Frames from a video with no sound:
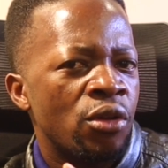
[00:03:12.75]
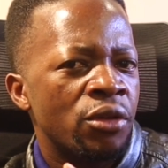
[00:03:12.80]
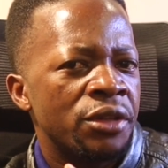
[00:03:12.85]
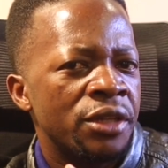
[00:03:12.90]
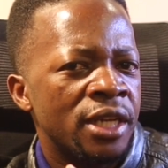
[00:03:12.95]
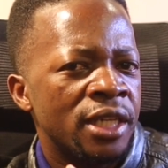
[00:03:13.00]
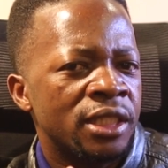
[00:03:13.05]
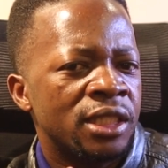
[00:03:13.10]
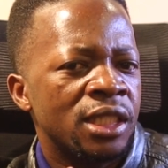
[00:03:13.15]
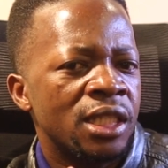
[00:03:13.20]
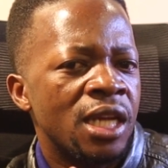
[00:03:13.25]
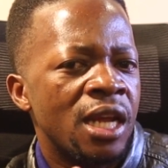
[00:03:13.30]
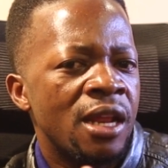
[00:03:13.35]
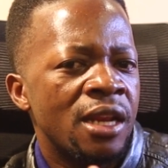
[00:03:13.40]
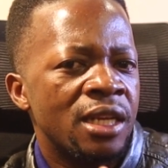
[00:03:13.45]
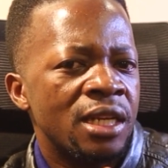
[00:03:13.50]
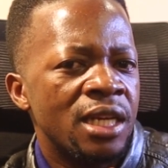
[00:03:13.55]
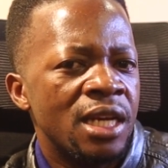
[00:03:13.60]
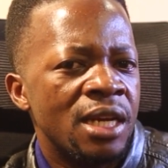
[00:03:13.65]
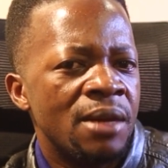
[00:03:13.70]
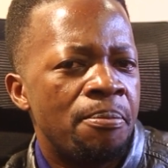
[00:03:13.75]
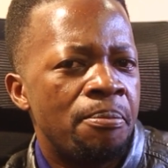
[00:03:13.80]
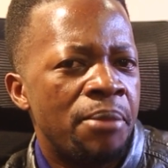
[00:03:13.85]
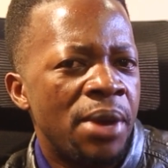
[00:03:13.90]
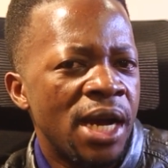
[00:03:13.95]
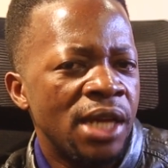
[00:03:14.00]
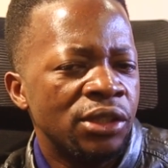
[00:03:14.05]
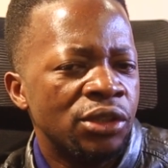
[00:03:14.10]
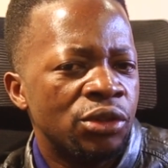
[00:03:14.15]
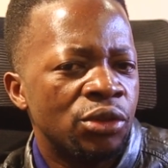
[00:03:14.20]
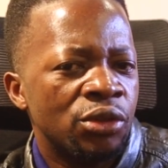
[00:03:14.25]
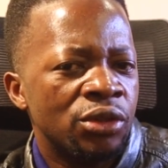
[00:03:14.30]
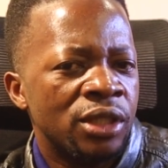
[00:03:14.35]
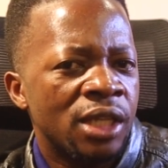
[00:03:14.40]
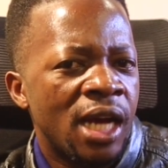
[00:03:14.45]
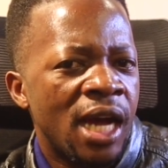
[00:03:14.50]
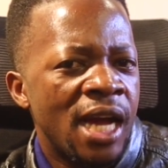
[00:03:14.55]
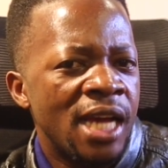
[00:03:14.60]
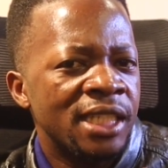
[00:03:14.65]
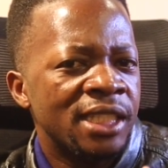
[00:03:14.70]
that a
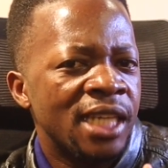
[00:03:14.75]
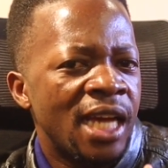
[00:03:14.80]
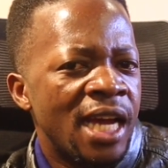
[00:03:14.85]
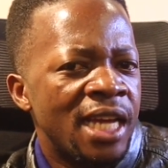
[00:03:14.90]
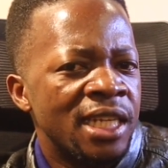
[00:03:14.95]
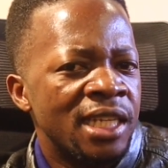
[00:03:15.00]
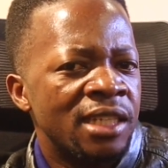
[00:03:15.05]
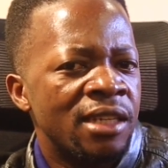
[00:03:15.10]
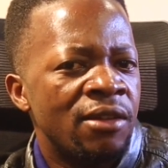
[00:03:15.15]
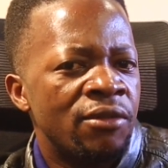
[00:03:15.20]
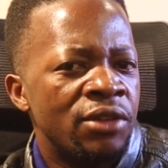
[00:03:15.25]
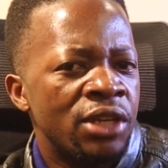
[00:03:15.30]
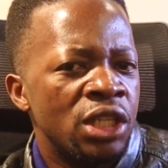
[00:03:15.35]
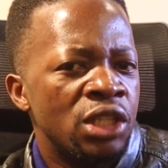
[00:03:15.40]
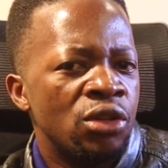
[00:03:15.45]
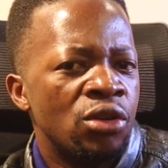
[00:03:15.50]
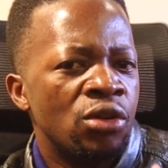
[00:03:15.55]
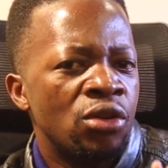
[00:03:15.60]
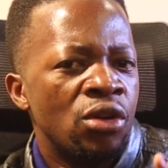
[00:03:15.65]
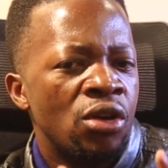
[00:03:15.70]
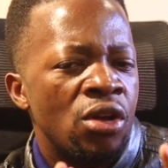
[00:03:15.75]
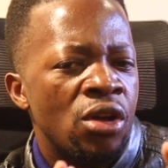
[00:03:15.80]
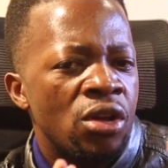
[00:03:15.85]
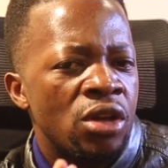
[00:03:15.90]
person as an individual